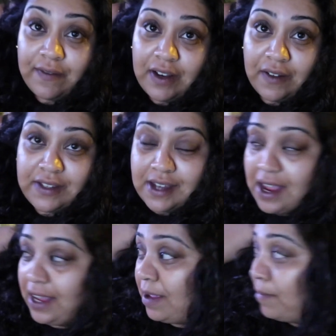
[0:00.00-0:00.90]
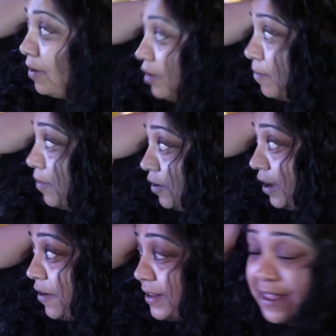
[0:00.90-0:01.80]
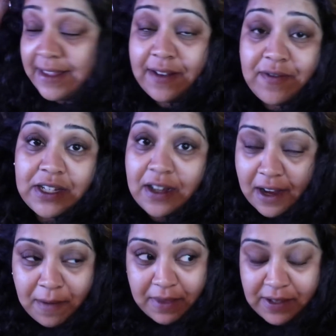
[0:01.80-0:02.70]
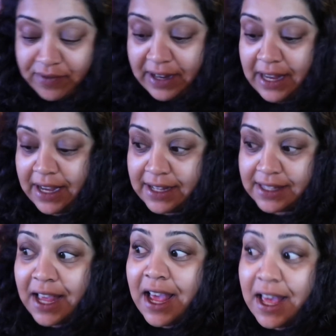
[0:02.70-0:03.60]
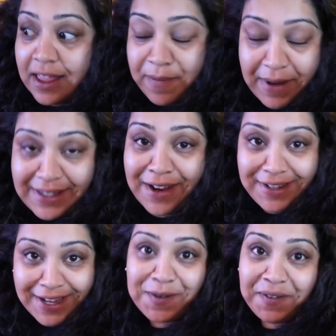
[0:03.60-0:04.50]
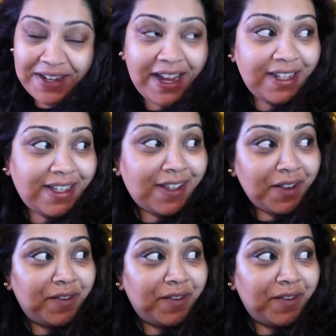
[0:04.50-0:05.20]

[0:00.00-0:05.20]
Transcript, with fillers: I've loved staying at Ambong Ambong. I know I say this every time, this really is the best hotel we've stayed in so